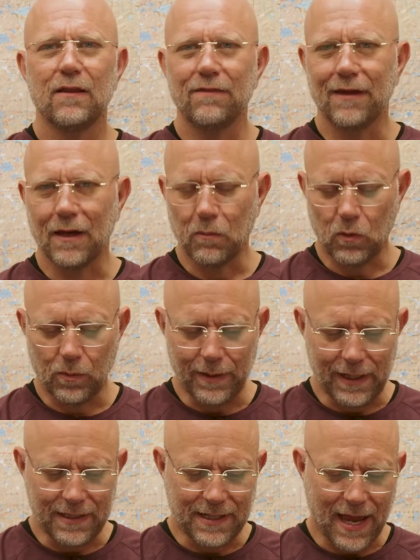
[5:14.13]
there will
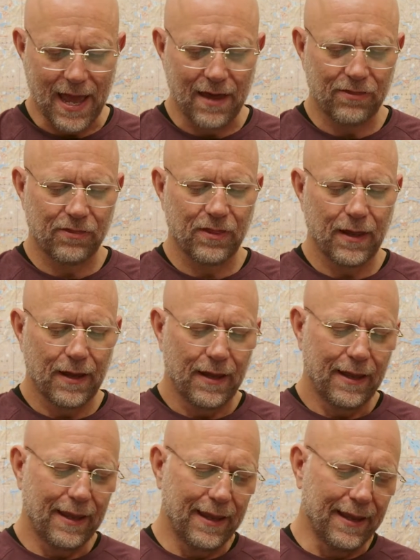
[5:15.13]
be death,
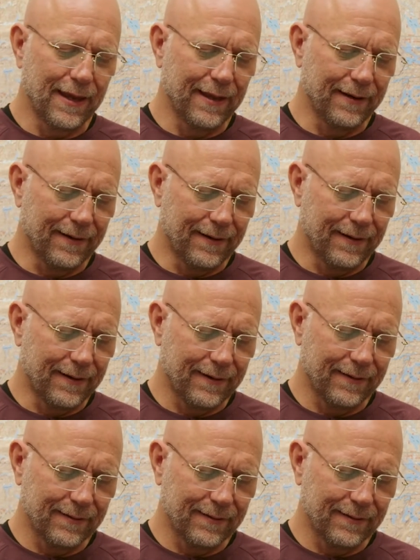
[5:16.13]
and uh,